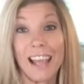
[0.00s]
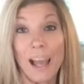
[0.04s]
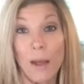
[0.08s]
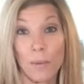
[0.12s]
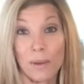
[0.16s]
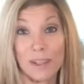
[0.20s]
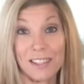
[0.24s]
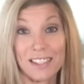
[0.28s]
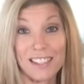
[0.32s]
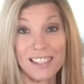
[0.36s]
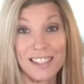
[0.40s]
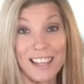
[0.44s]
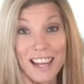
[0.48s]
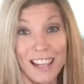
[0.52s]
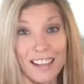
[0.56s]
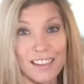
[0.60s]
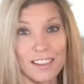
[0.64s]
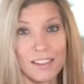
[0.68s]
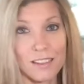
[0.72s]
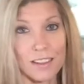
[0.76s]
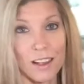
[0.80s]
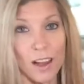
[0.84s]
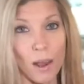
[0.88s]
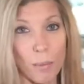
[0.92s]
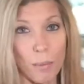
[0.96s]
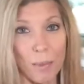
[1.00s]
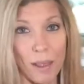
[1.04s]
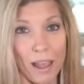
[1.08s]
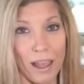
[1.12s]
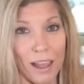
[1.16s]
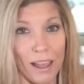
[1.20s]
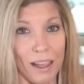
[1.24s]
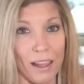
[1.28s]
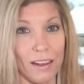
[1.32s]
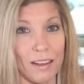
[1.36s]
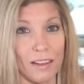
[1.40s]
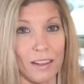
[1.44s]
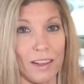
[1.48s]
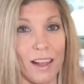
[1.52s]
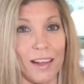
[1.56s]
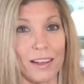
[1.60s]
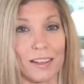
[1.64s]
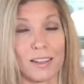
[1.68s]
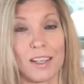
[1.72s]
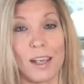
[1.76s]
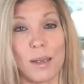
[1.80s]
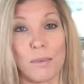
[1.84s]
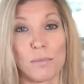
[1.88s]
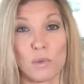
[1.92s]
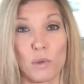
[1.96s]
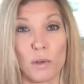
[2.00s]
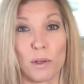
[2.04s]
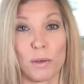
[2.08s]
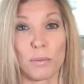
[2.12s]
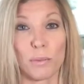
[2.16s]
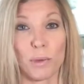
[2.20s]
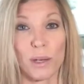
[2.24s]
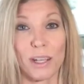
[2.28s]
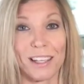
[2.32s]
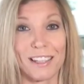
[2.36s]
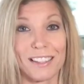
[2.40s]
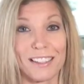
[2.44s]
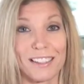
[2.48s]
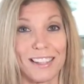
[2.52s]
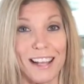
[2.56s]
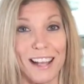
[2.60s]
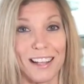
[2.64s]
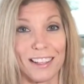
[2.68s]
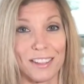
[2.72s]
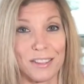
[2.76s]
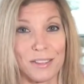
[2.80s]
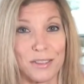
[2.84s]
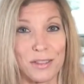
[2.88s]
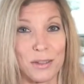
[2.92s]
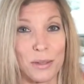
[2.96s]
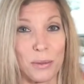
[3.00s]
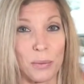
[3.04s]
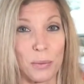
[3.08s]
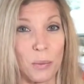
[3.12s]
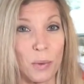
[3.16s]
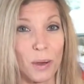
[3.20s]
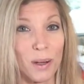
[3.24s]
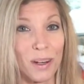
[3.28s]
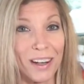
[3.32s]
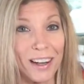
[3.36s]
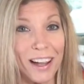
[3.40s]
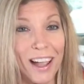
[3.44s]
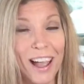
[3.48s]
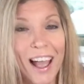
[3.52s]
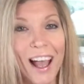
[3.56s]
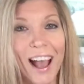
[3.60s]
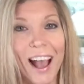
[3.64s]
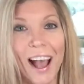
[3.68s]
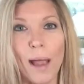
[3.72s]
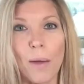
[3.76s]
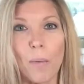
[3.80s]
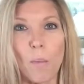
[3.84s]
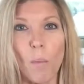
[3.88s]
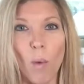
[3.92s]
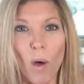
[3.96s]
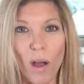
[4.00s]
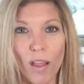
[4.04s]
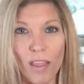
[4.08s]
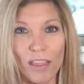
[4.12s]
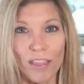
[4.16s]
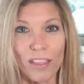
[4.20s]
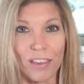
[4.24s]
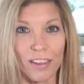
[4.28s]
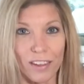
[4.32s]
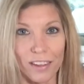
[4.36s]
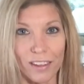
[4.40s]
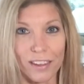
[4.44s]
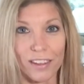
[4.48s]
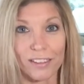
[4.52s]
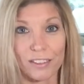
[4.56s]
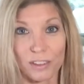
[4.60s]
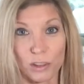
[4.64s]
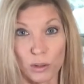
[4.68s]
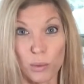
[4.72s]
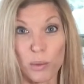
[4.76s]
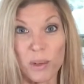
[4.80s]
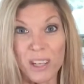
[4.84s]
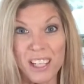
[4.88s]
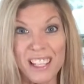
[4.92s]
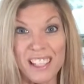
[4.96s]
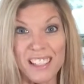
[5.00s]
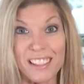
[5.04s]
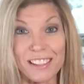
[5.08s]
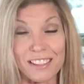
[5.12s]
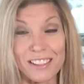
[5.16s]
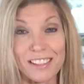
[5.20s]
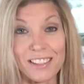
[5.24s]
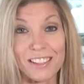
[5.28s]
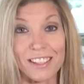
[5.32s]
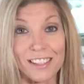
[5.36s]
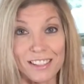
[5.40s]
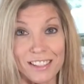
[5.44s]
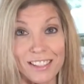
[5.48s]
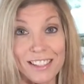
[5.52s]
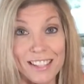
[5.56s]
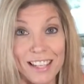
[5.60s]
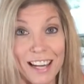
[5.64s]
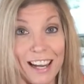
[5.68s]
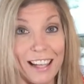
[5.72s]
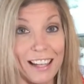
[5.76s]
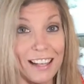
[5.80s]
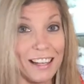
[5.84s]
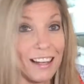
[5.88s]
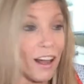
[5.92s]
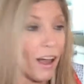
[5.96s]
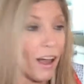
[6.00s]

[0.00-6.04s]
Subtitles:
how it stands up, and a lot of times when I'm bringing salads to work, I want the greens to stand